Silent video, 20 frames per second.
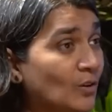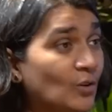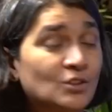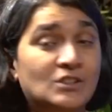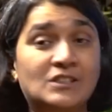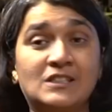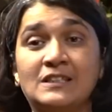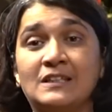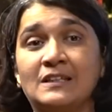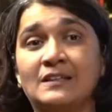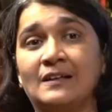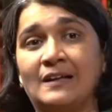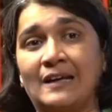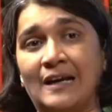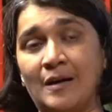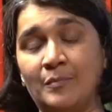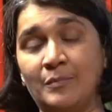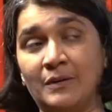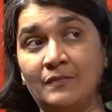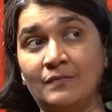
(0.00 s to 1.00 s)
or sit in a
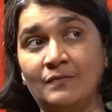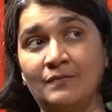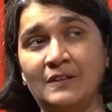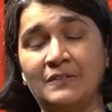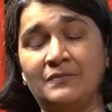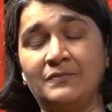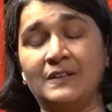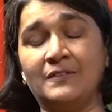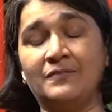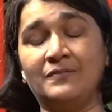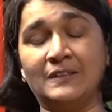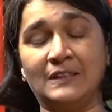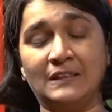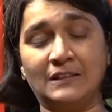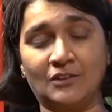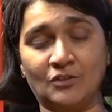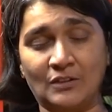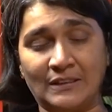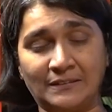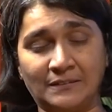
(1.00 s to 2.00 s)
cab and if they feel
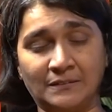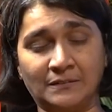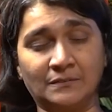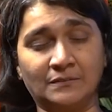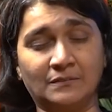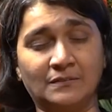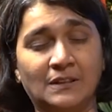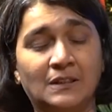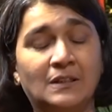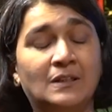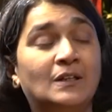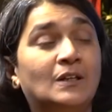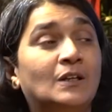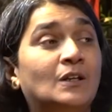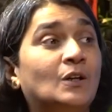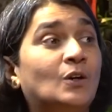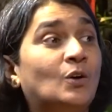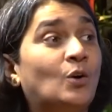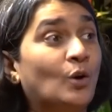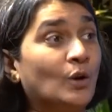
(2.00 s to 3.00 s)
threatened,
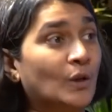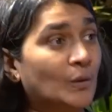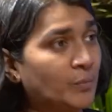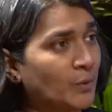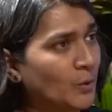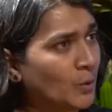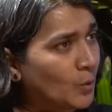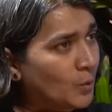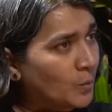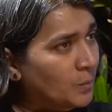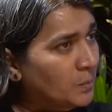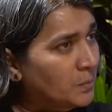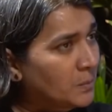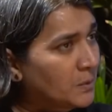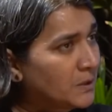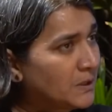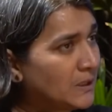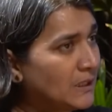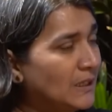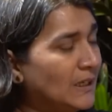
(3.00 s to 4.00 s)
call up home
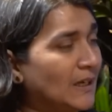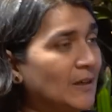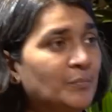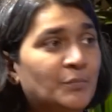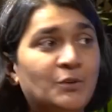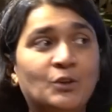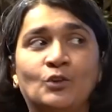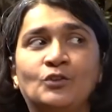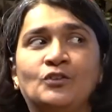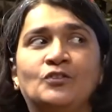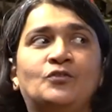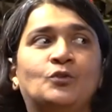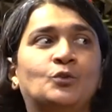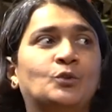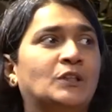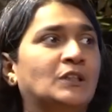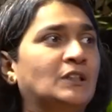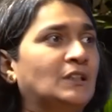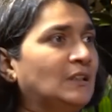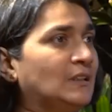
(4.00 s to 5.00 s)
and be on the
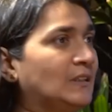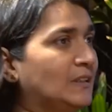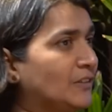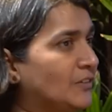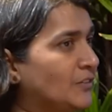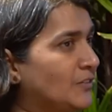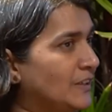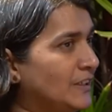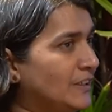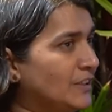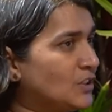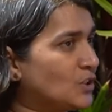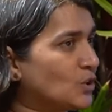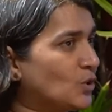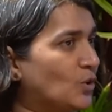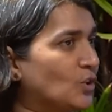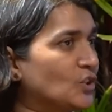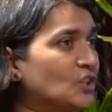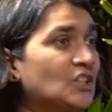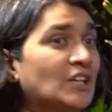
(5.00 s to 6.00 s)
phone until they reach,
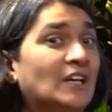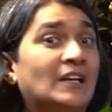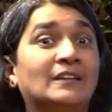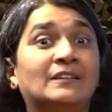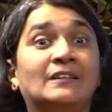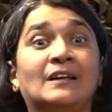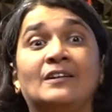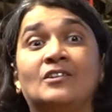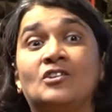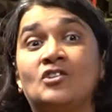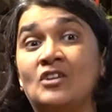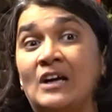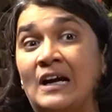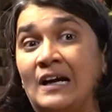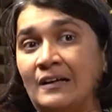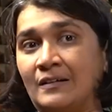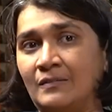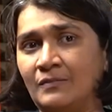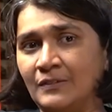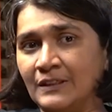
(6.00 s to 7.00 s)
or share their
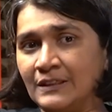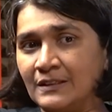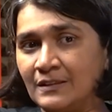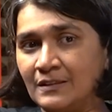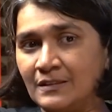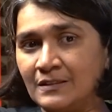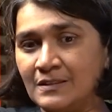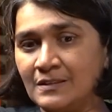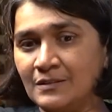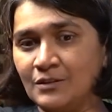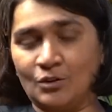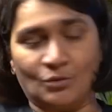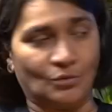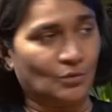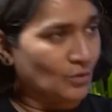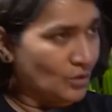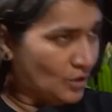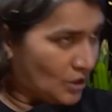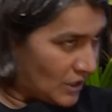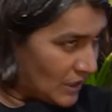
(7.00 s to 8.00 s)
track with,
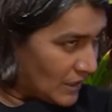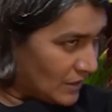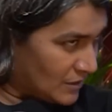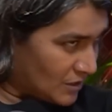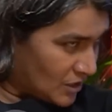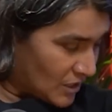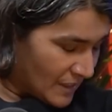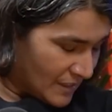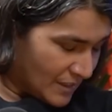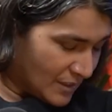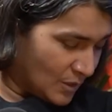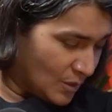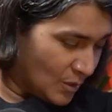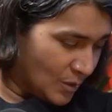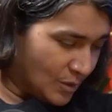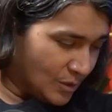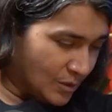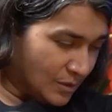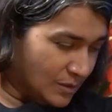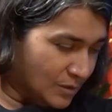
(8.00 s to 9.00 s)
sharing
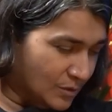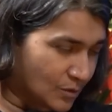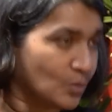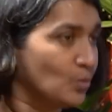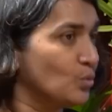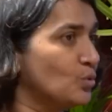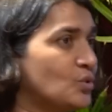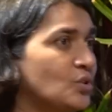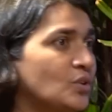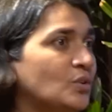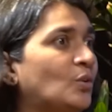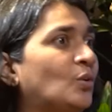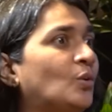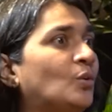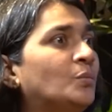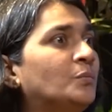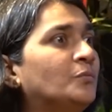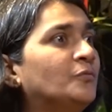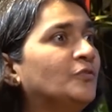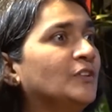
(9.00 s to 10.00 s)
your route
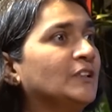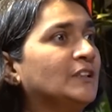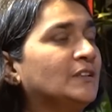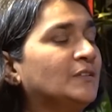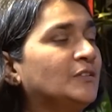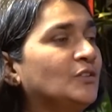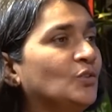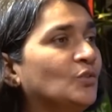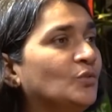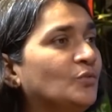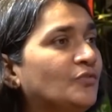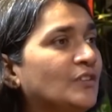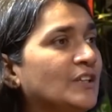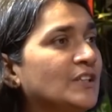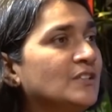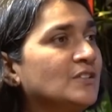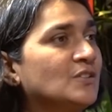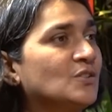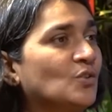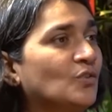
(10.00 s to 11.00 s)
home with,
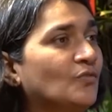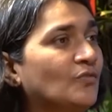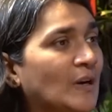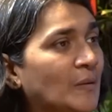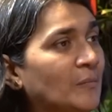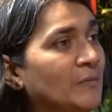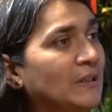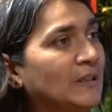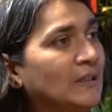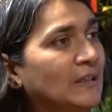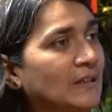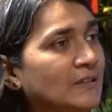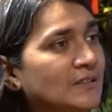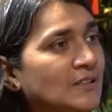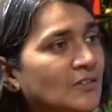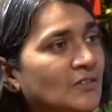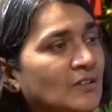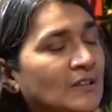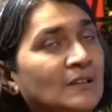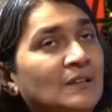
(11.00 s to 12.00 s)
friends or family,
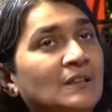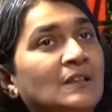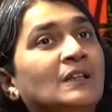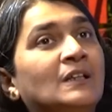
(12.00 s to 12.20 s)
etc.